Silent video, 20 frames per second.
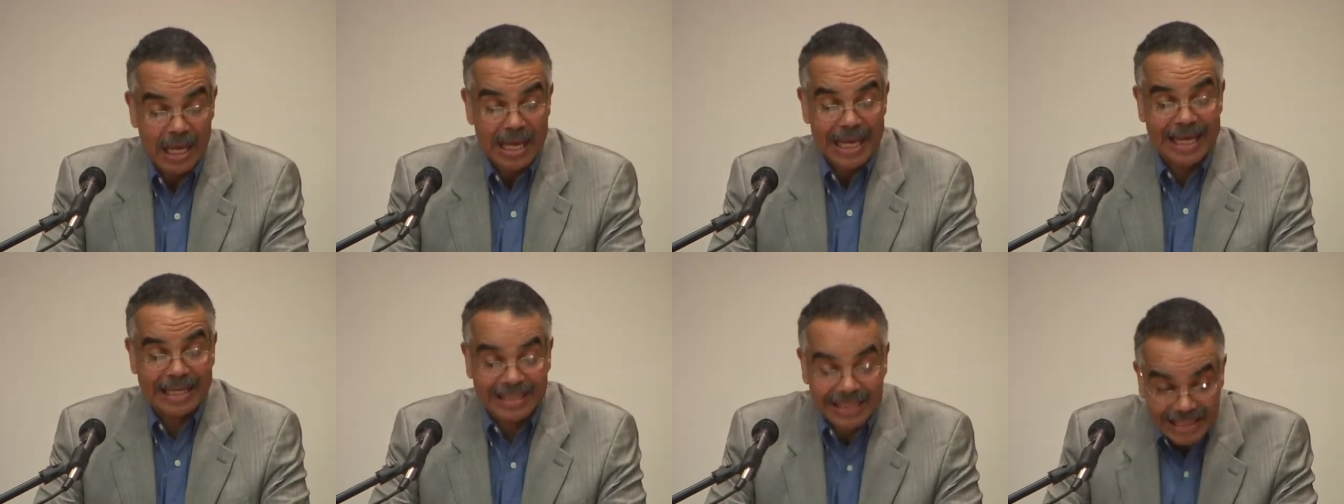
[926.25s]

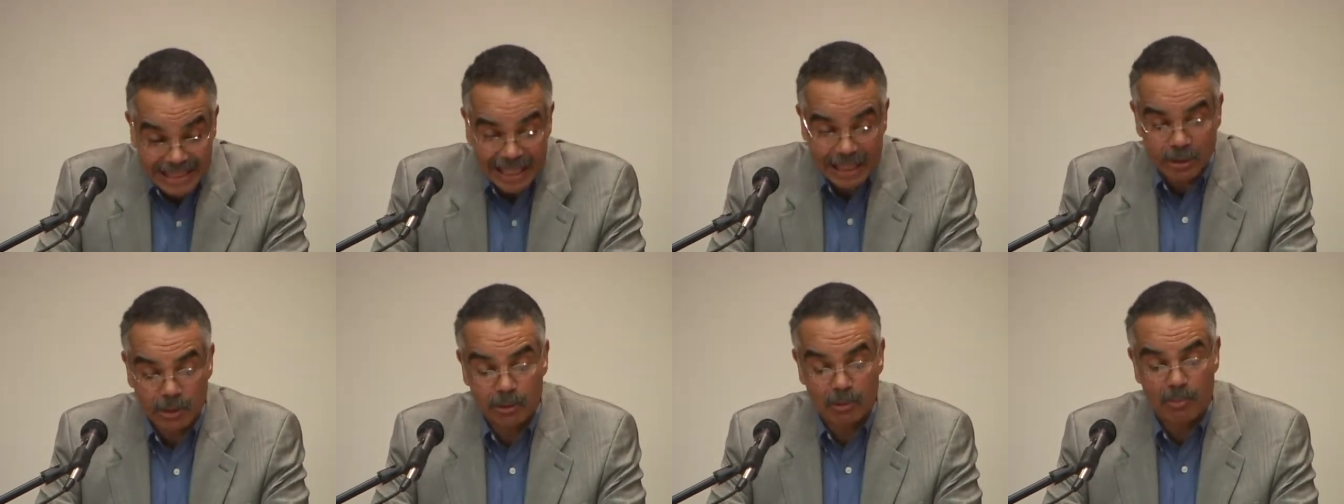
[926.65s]
had
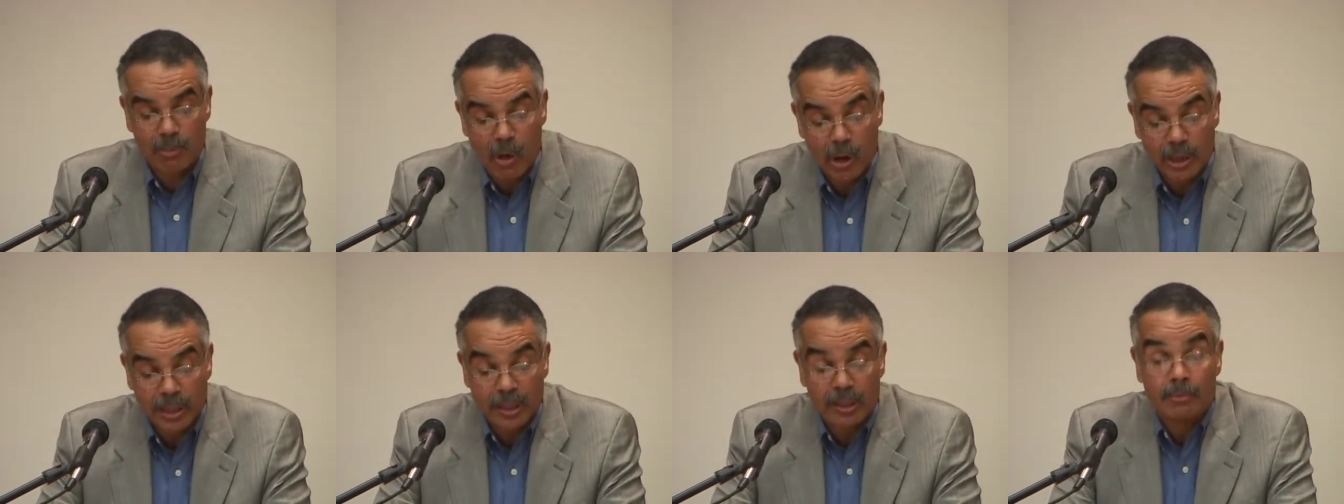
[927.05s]
settled
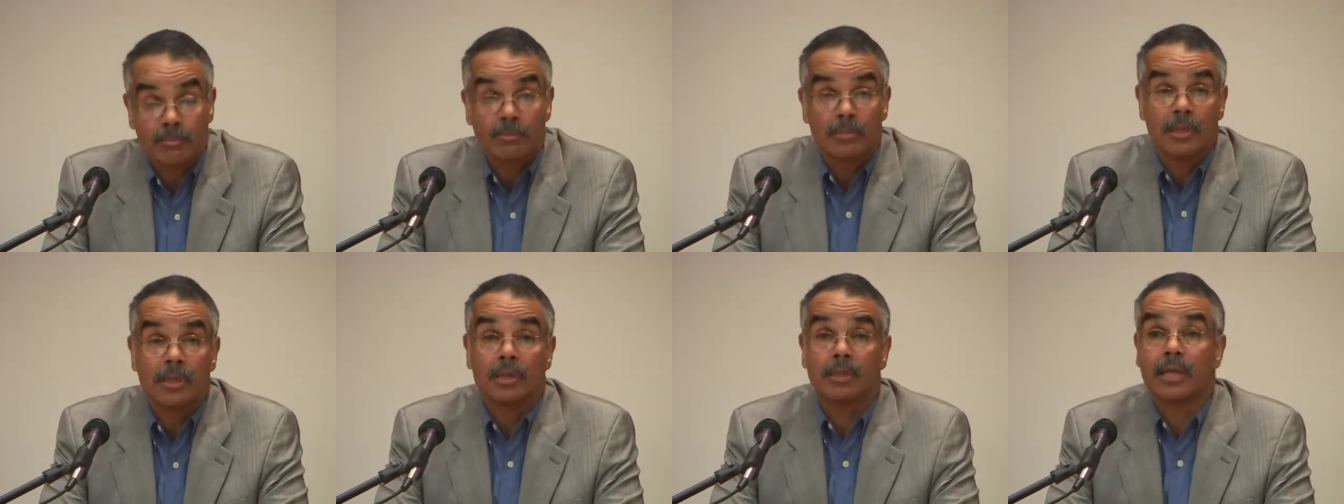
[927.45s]
upon him
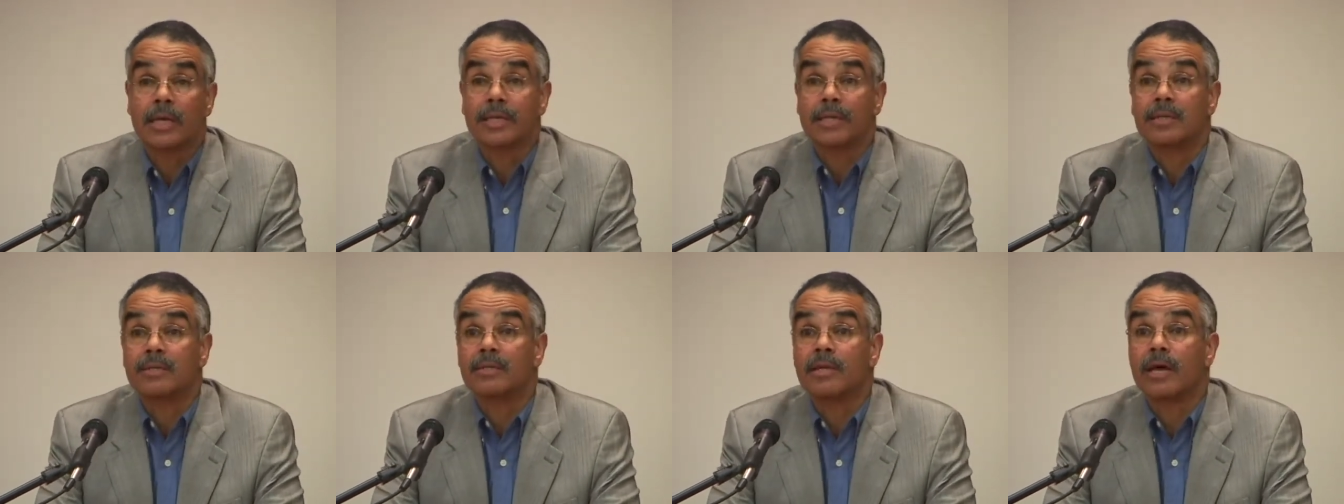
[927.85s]

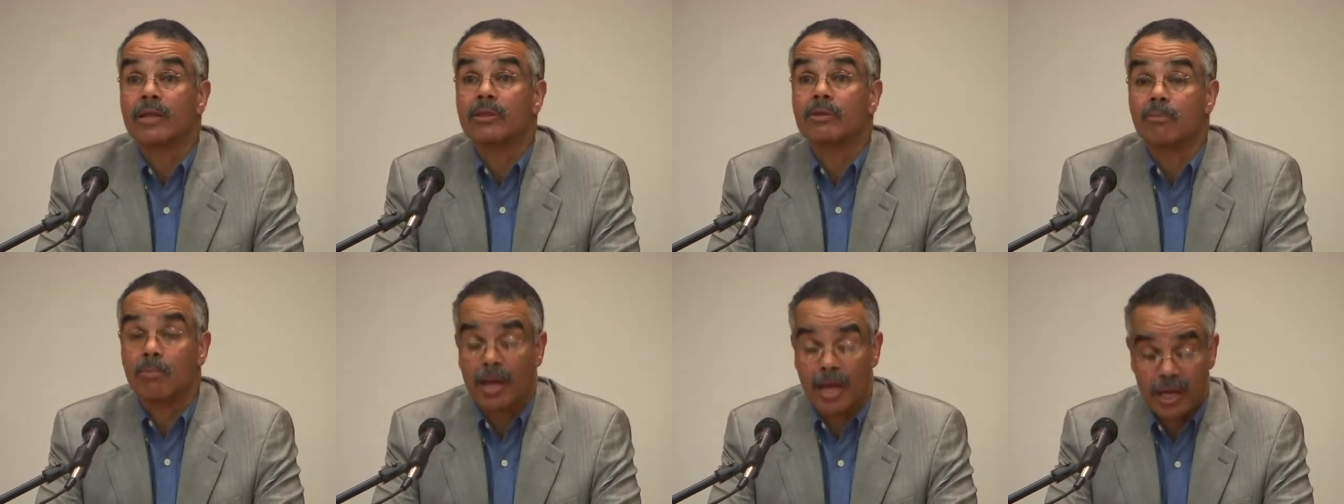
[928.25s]
like a
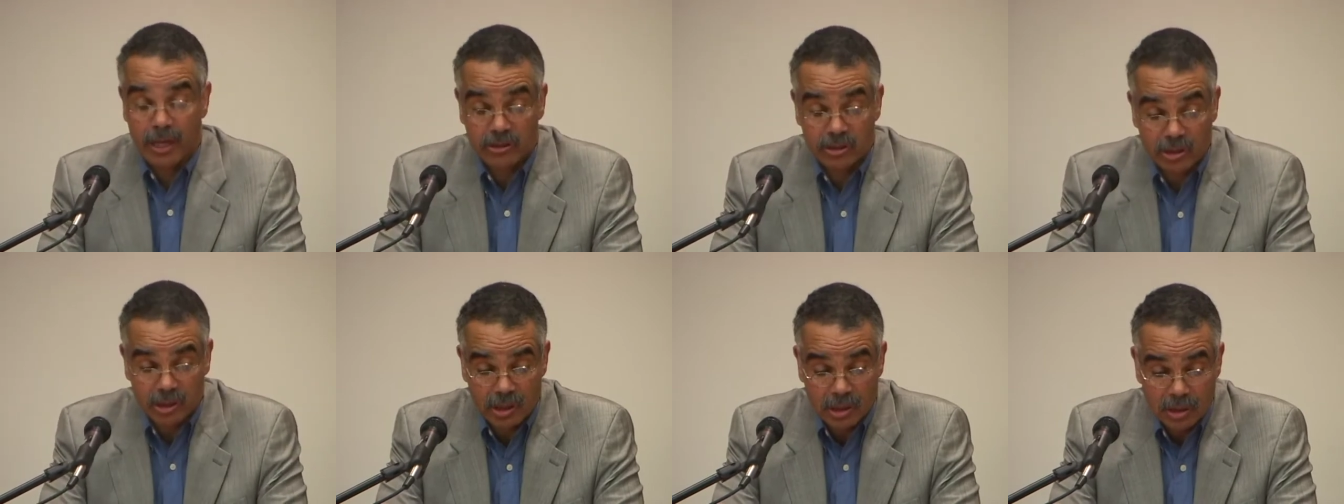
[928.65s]
death
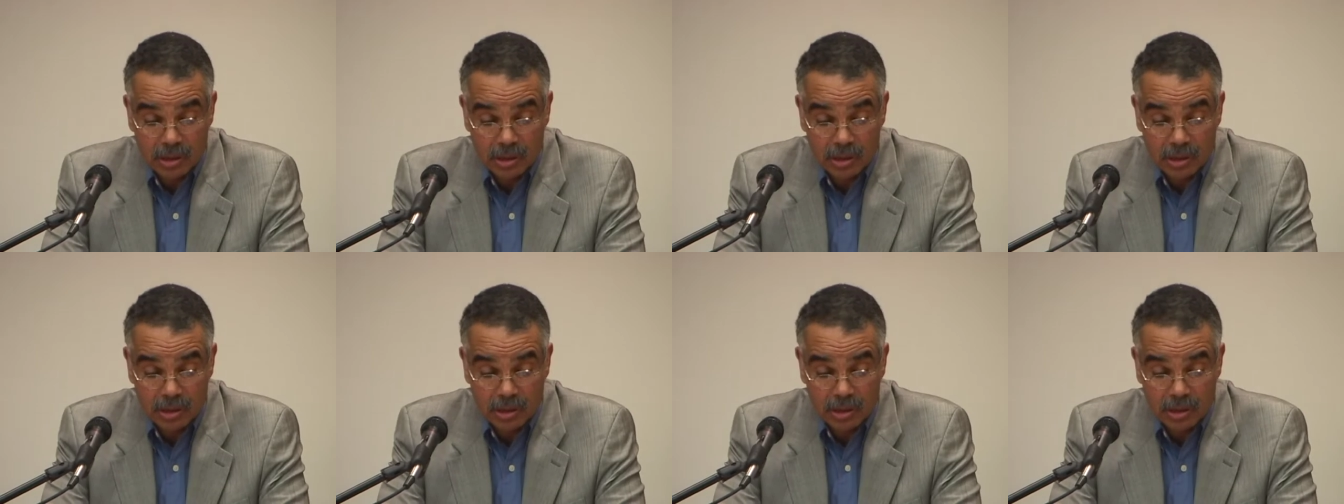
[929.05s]
mask.